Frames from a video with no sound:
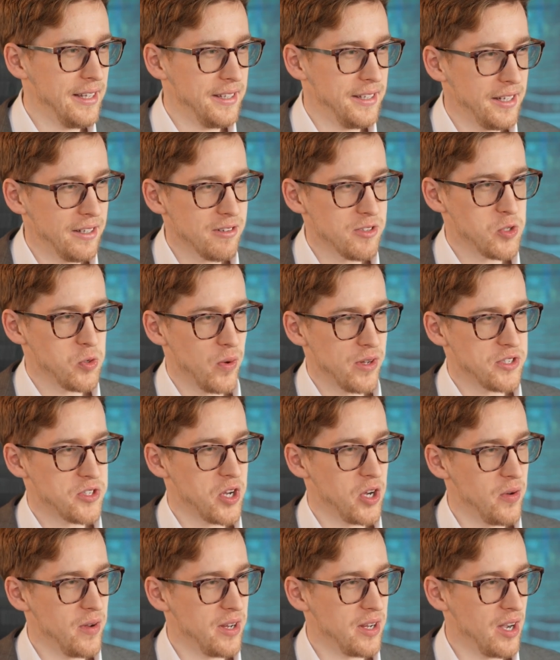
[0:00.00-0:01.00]
Here's what's
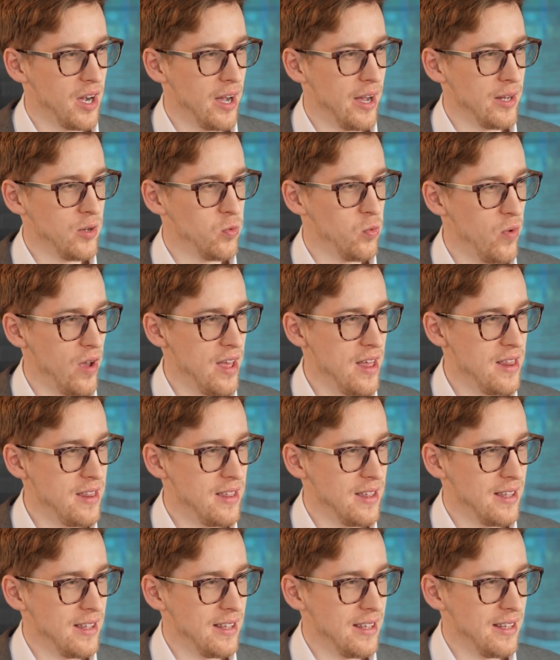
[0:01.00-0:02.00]
going on with
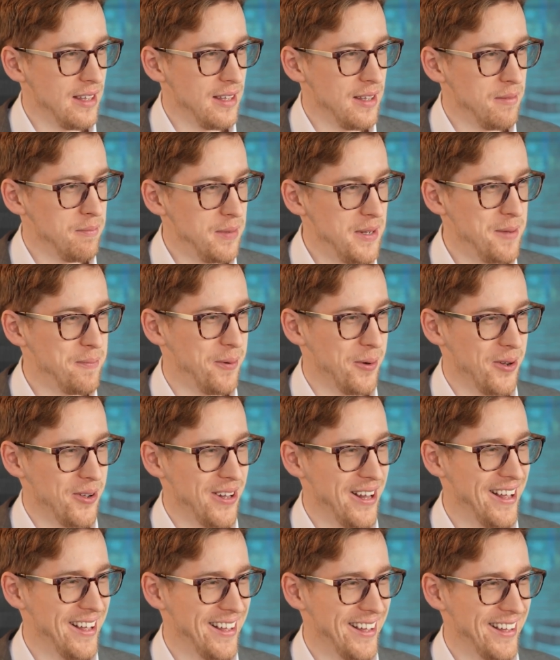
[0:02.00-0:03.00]

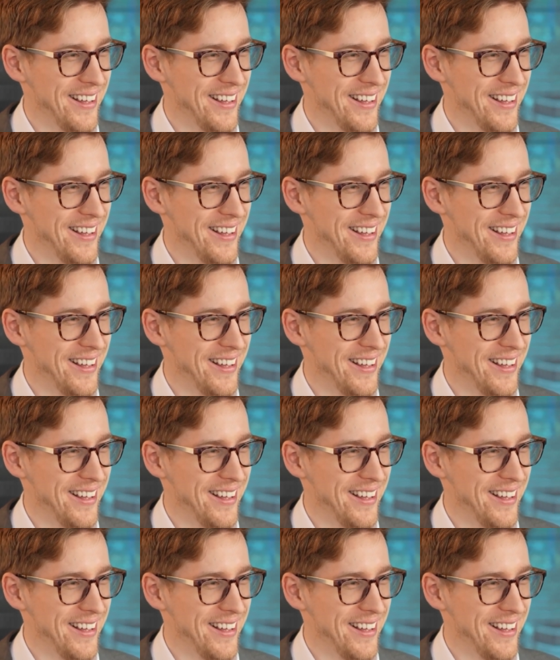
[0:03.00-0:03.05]
people